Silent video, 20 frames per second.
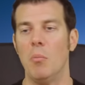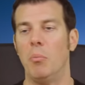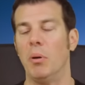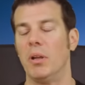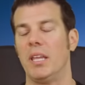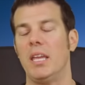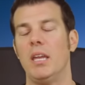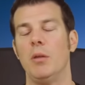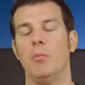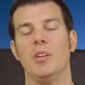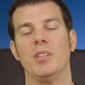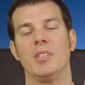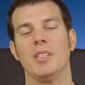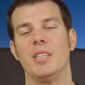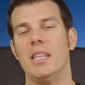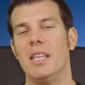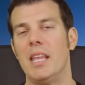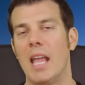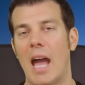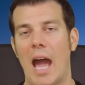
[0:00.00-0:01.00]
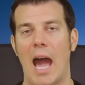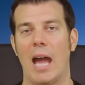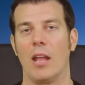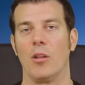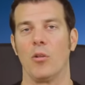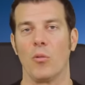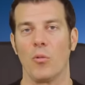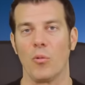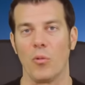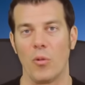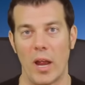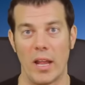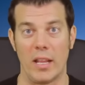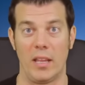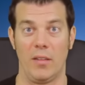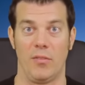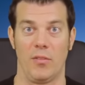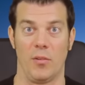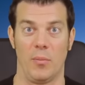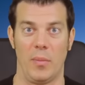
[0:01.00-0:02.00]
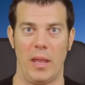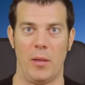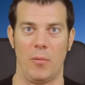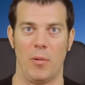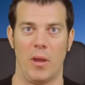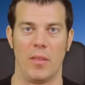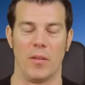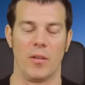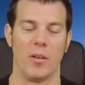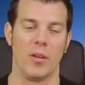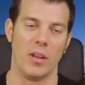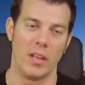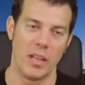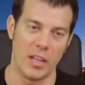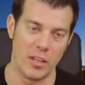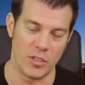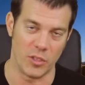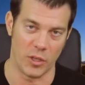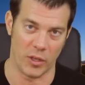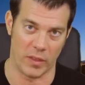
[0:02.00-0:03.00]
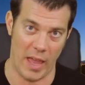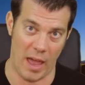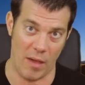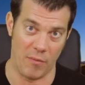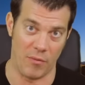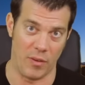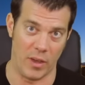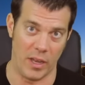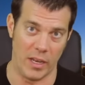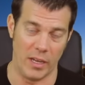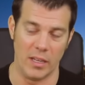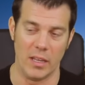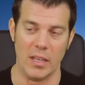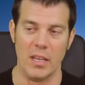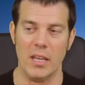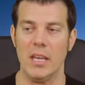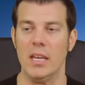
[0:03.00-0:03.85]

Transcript: But he was not ready for Mayweather. He took that fight.